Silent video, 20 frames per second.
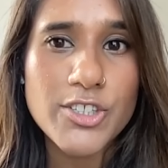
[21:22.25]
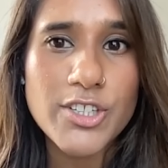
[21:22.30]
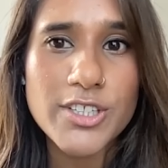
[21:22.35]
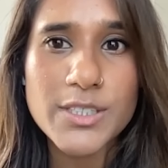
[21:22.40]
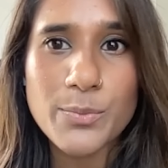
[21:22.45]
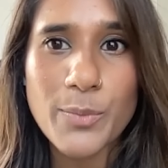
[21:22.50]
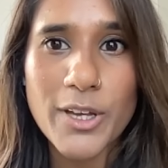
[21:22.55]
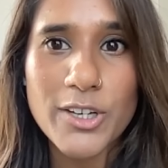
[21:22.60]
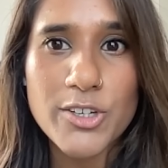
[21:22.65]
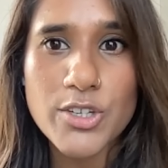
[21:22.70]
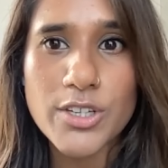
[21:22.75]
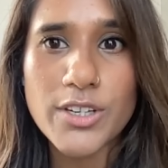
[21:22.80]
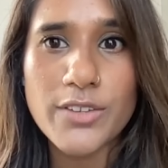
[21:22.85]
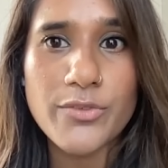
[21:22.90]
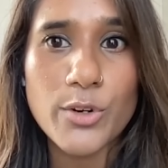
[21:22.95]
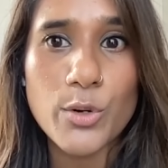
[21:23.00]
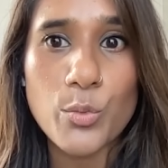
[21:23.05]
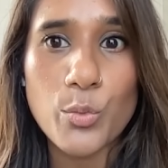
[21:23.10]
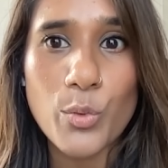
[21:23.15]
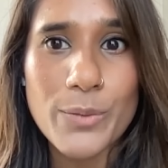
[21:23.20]
especially
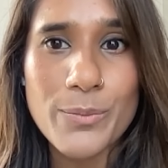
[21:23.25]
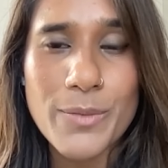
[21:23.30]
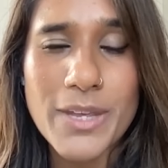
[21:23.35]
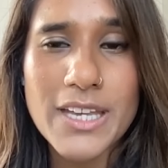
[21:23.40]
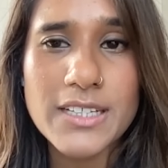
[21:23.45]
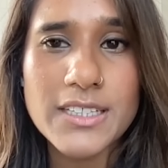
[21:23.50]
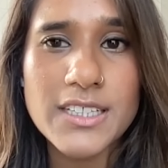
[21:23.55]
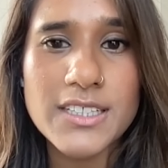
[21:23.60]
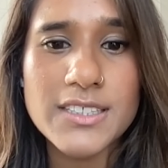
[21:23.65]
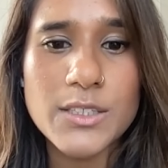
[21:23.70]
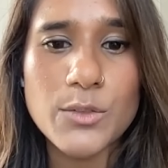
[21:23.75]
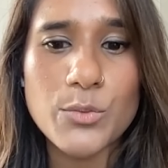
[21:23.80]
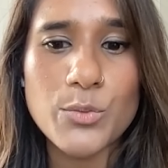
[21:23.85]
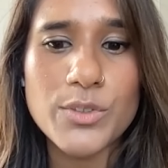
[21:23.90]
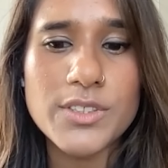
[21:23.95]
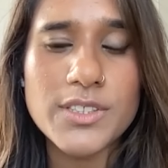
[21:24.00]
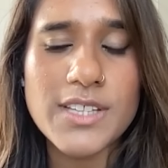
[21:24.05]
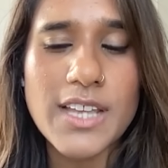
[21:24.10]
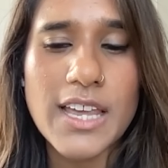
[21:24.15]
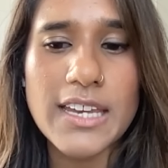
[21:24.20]
for women, because it
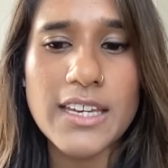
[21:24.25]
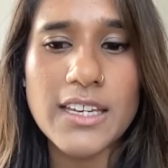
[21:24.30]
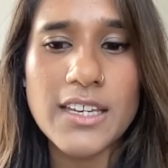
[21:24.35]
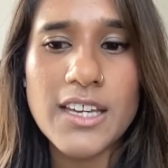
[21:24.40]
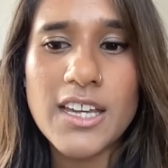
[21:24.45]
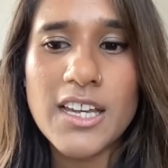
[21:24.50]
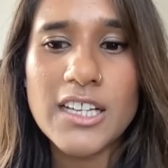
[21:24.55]
was like